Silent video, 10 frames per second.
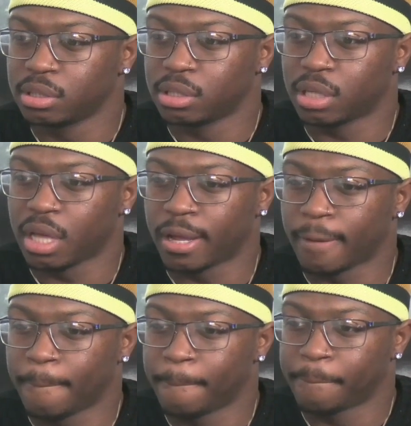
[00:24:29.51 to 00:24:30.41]
like
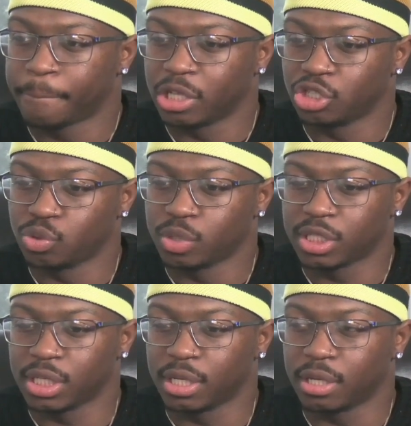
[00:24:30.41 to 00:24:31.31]
as you see
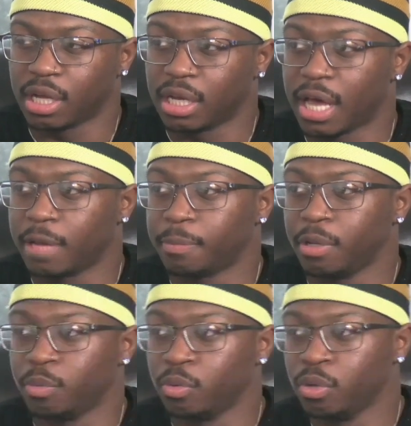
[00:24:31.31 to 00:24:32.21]
it, a lot of
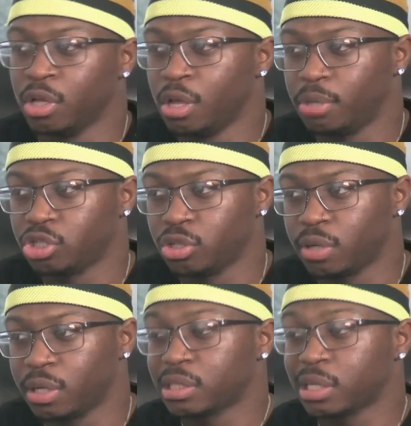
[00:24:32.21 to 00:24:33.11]
people, but you know, they
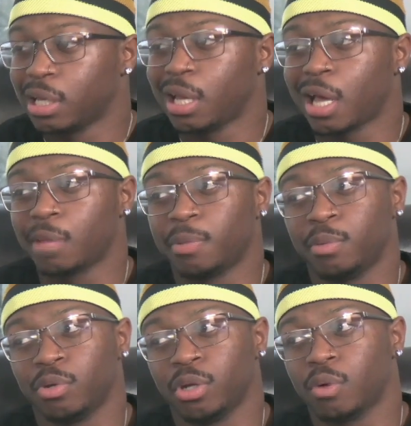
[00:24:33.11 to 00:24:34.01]
say a lot of
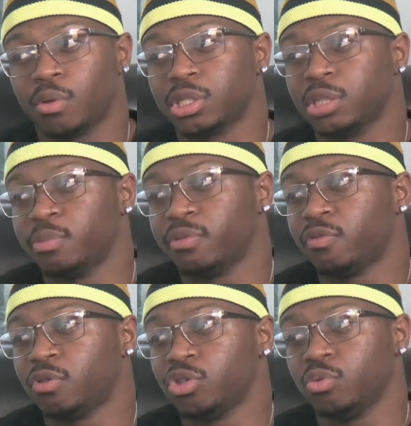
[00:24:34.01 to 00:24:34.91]
people notice it
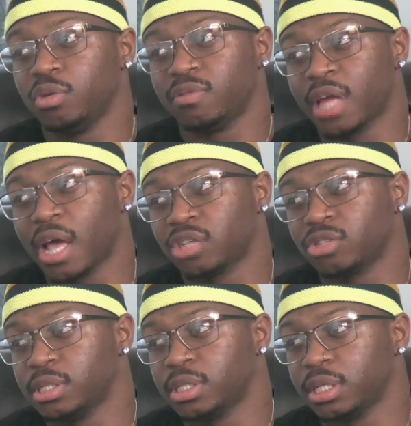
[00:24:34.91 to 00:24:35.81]
before you even
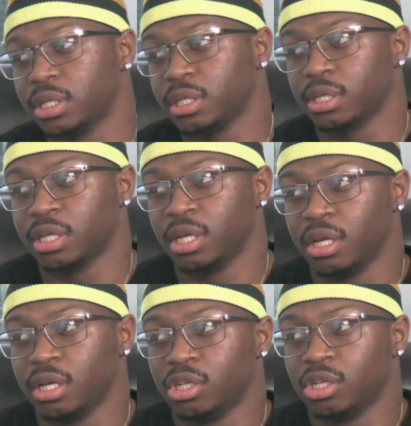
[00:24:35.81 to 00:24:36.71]
actually see it.
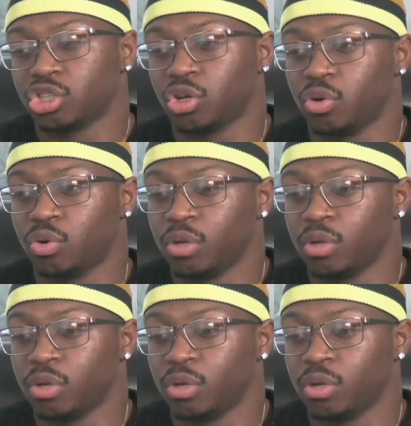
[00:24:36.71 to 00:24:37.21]
So,